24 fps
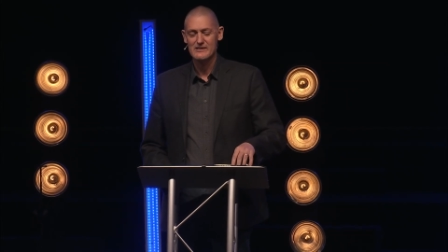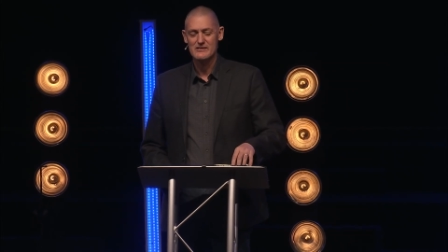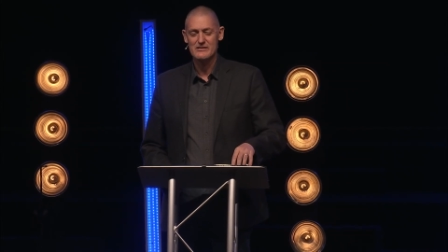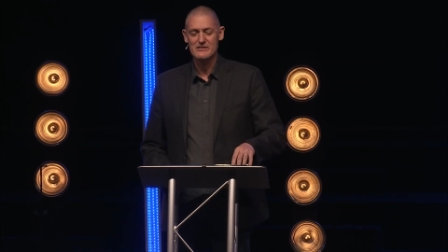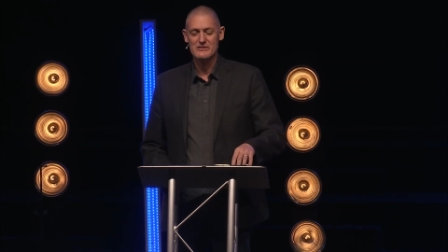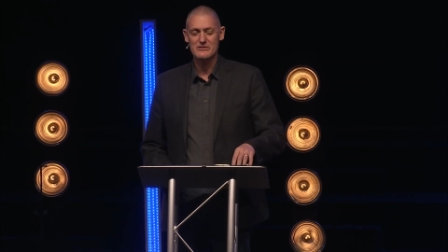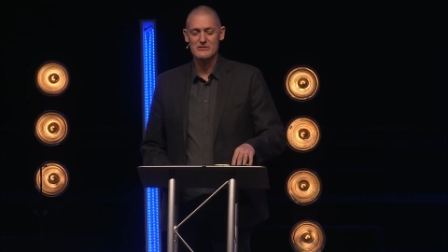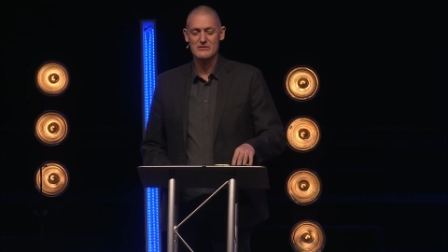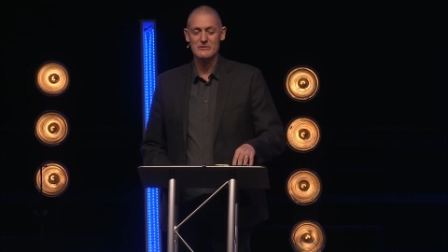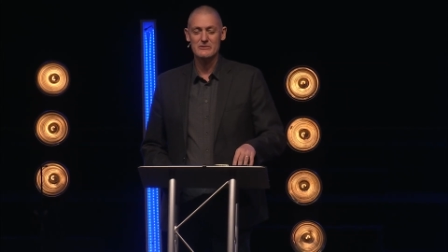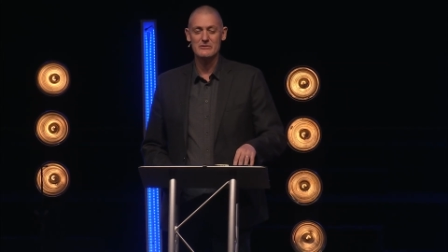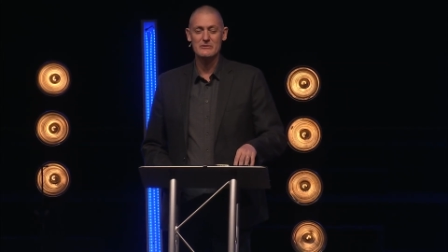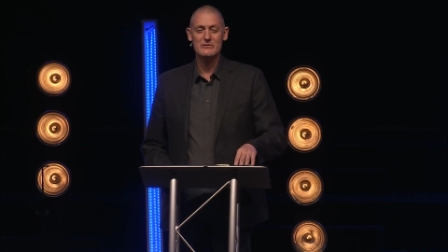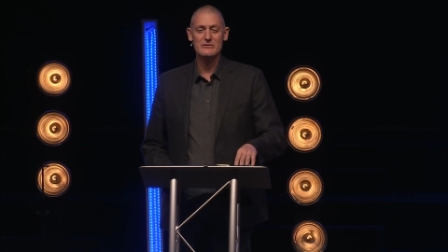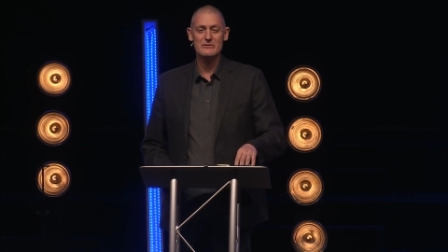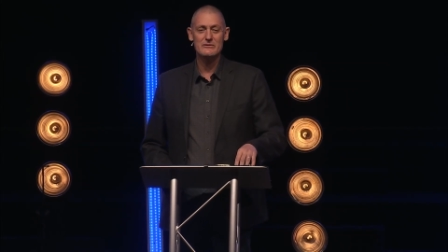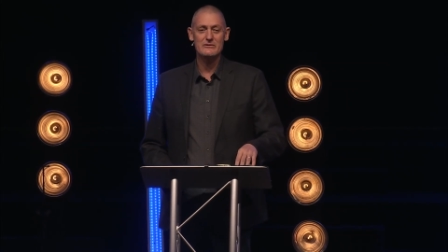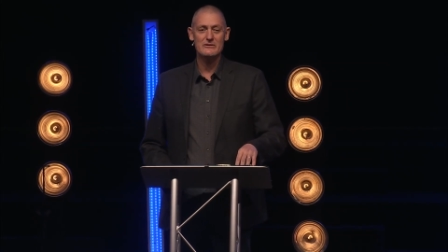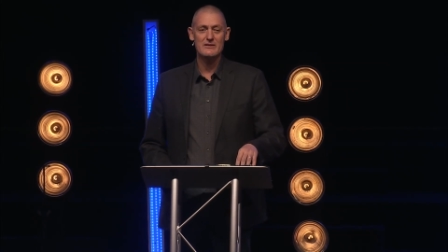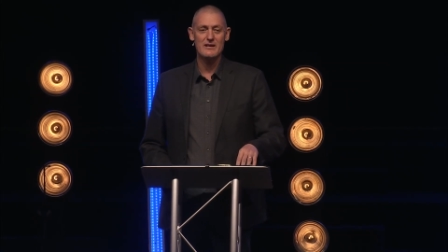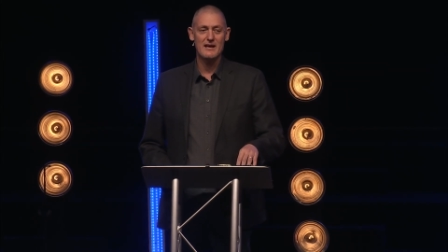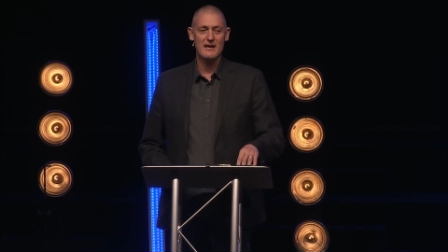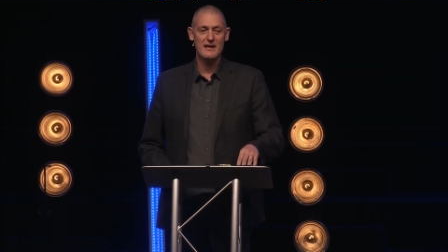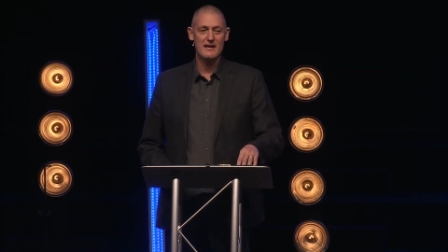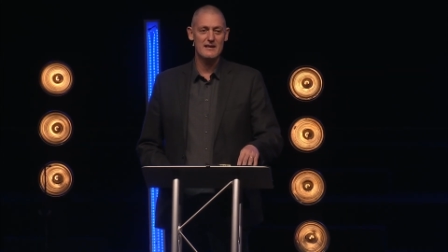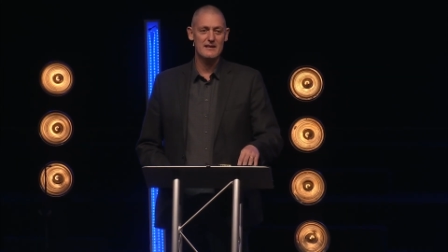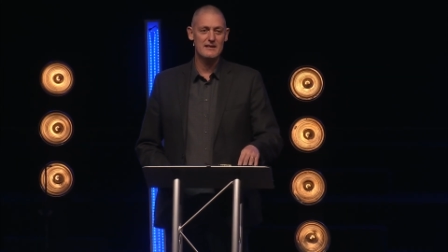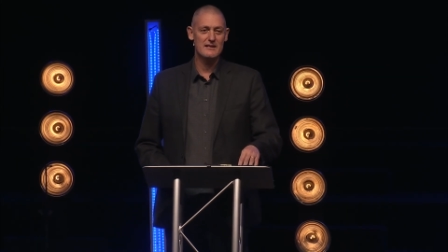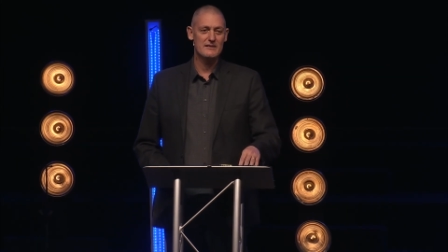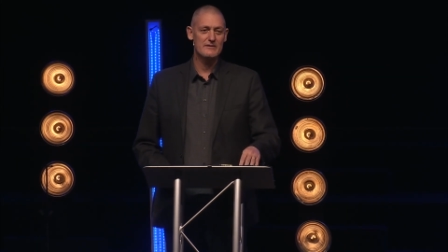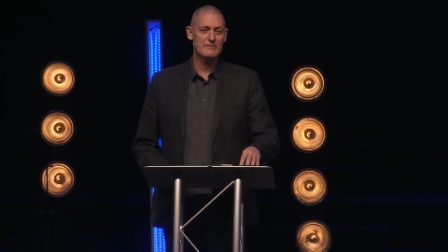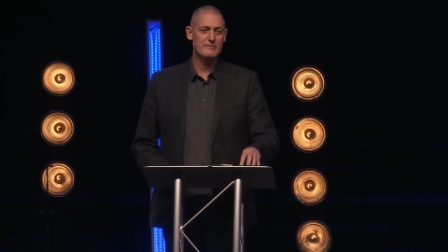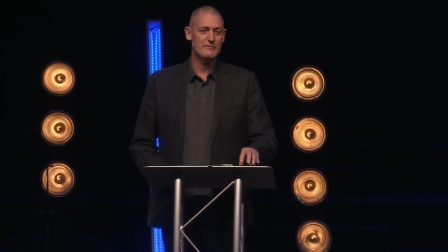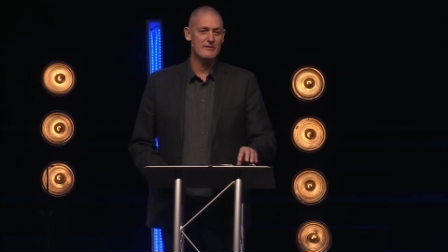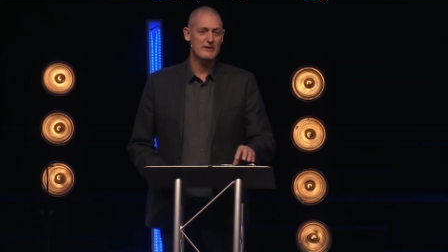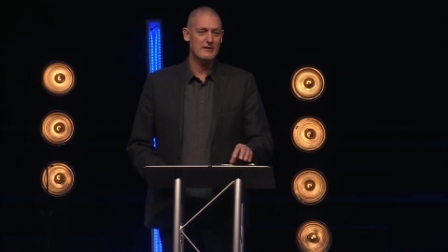Soon
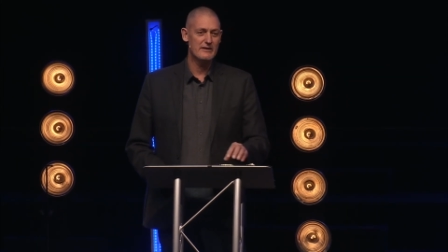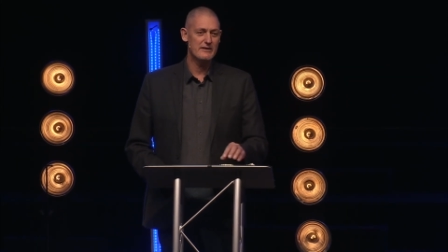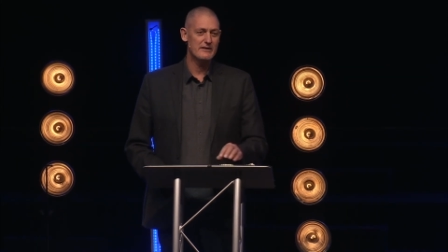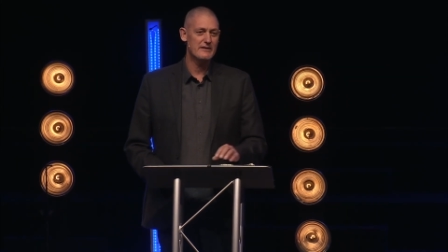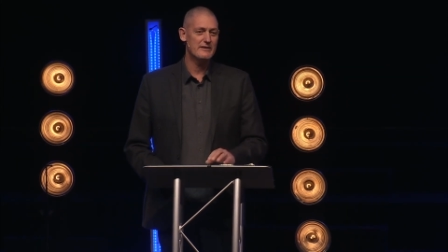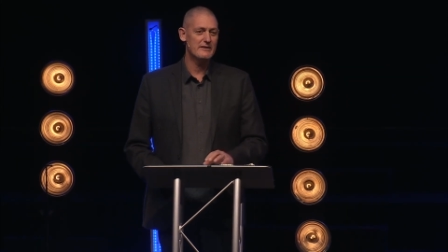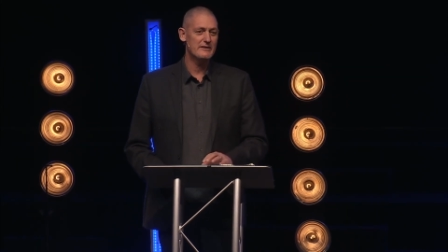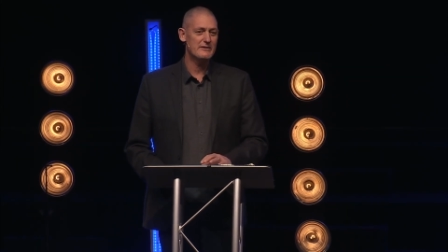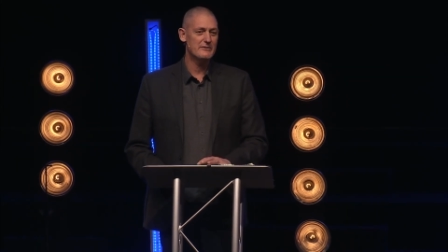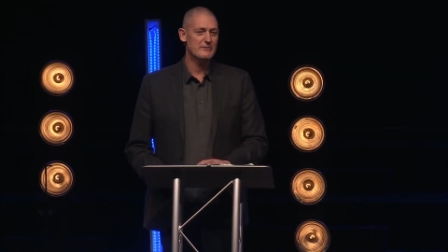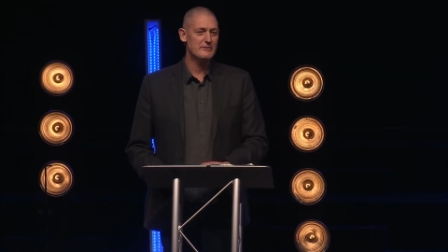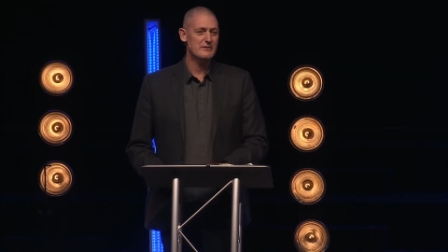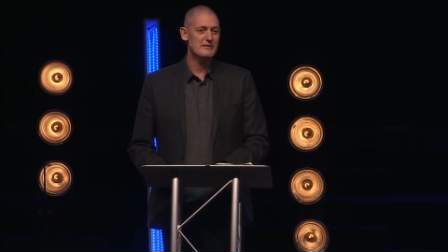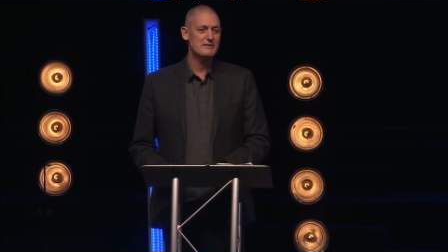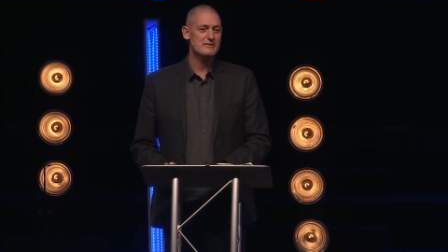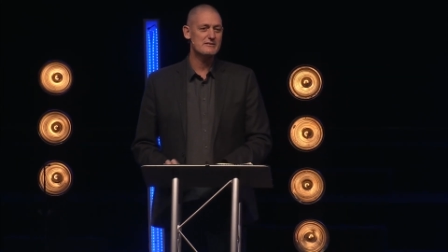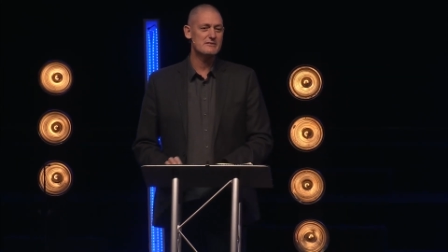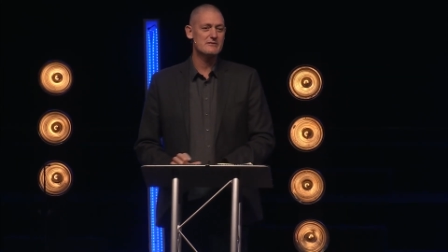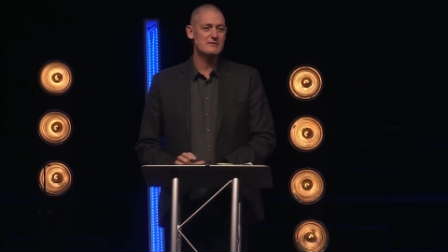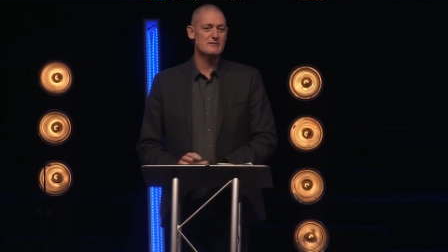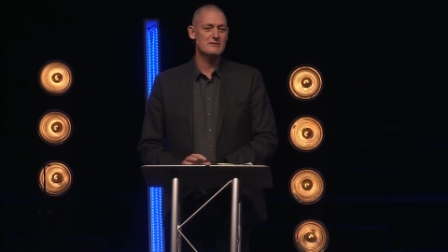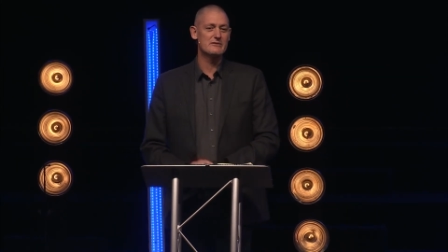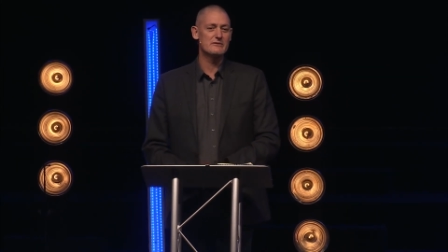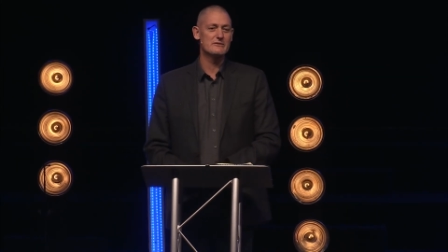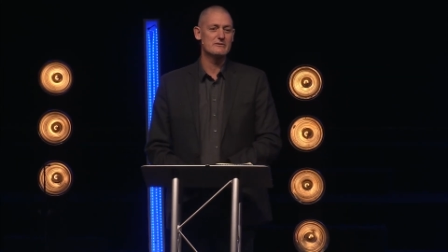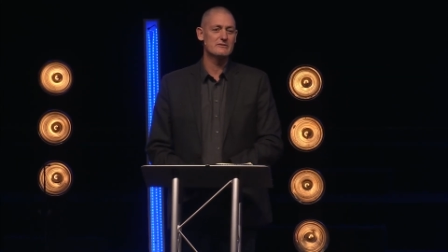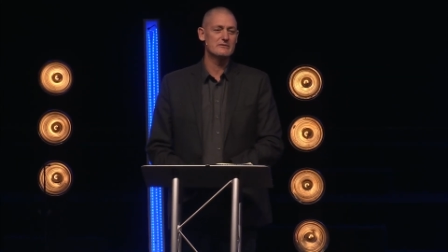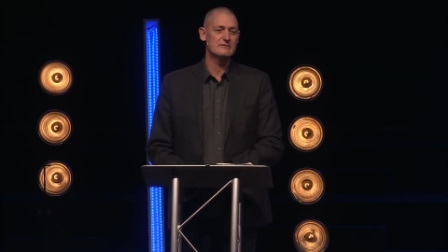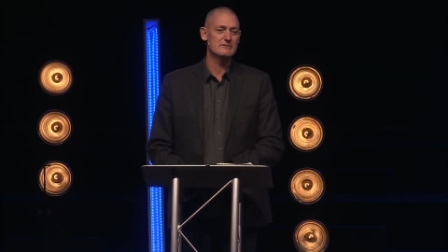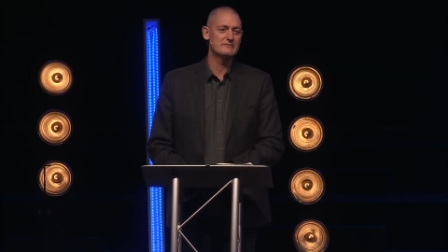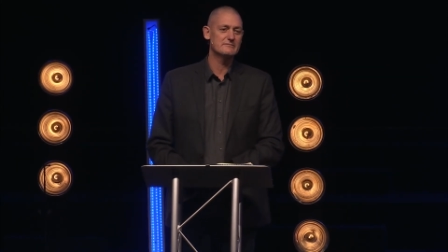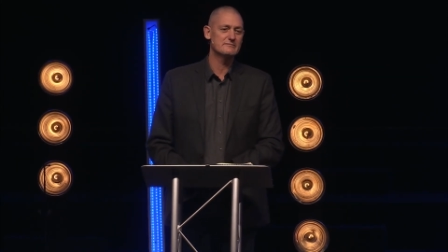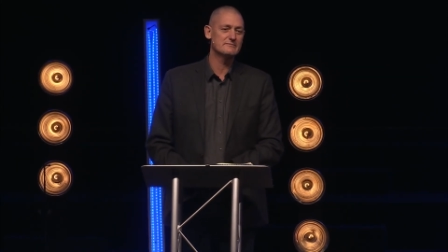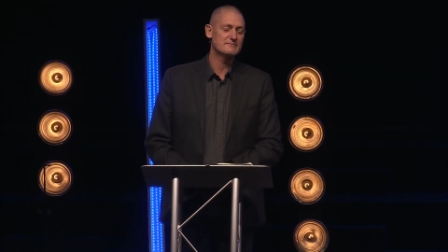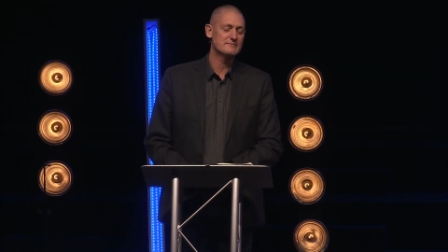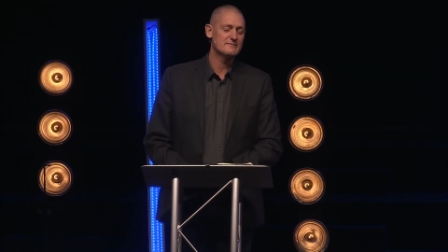and very soon,